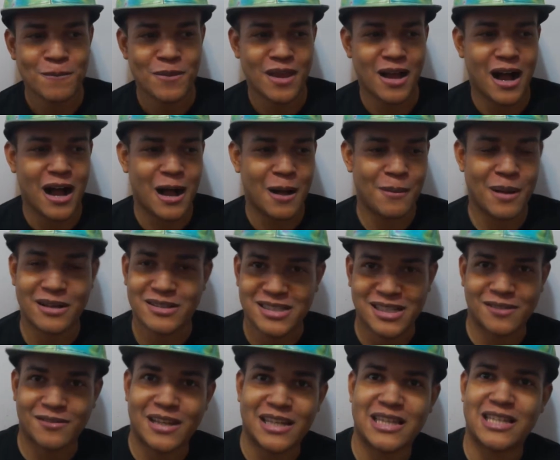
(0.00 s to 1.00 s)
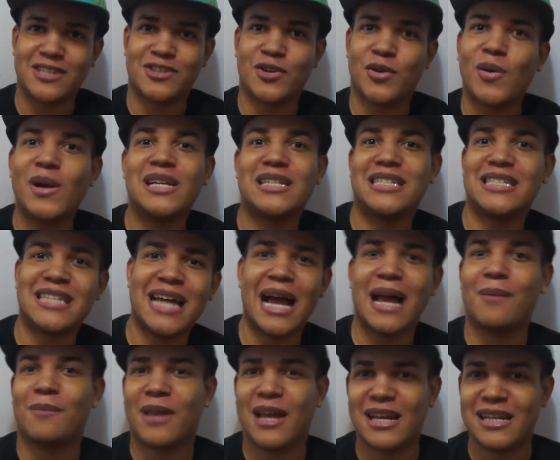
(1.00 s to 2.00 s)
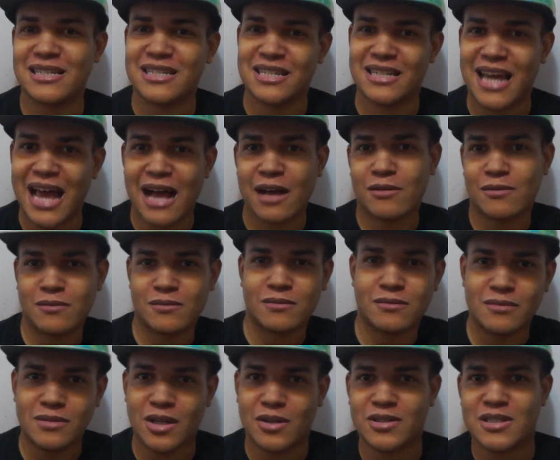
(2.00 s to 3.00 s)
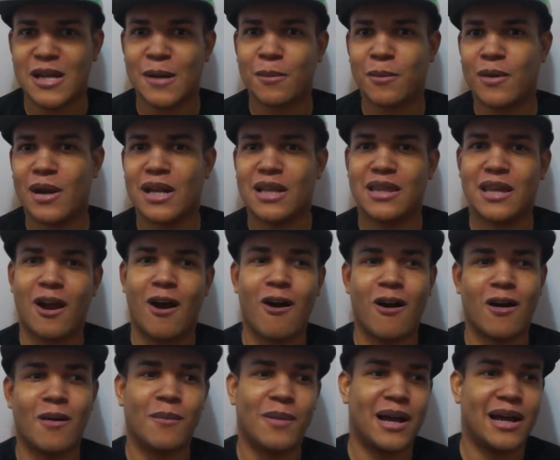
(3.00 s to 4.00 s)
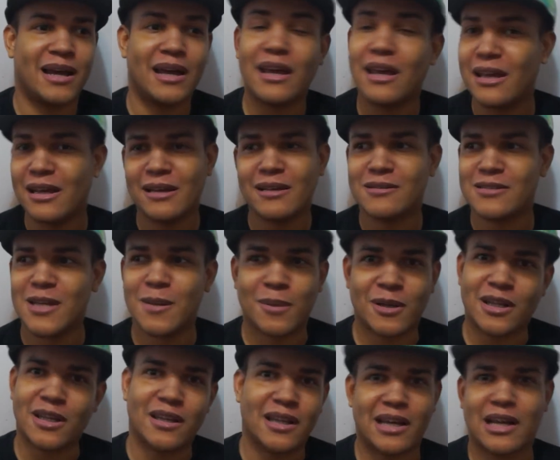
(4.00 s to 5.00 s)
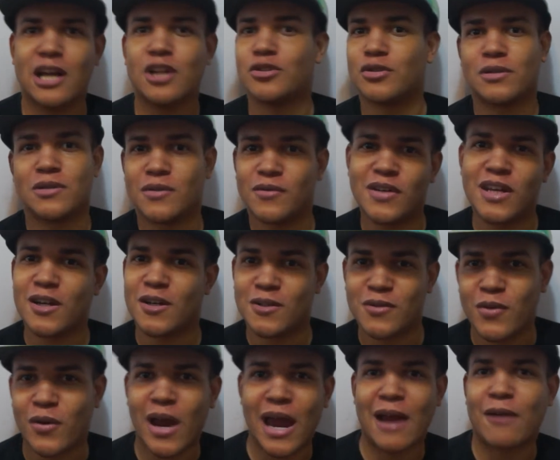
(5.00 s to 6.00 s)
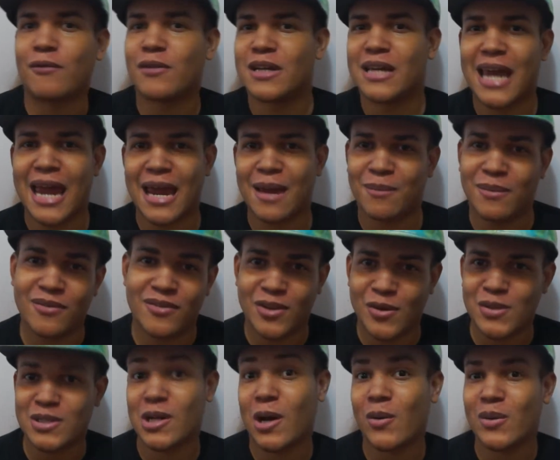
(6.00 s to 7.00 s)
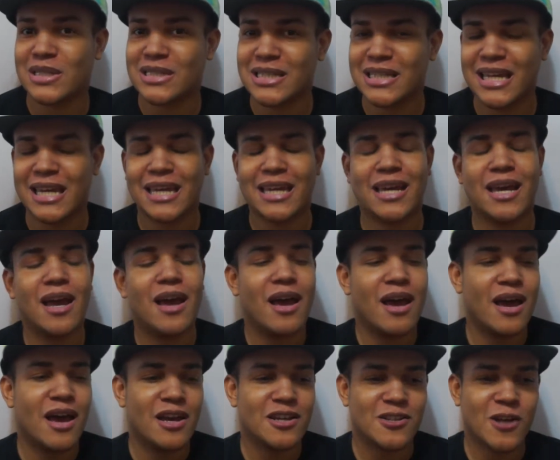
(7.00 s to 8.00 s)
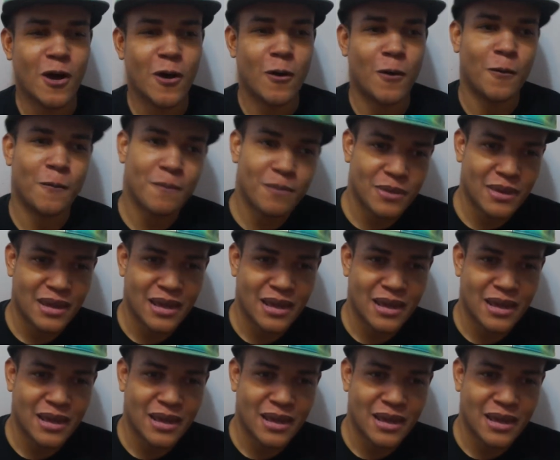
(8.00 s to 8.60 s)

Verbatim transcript: um, outside of like these crazy timelines and how you know separated they are by typically like hundreds of years for every game even though it's always Link. So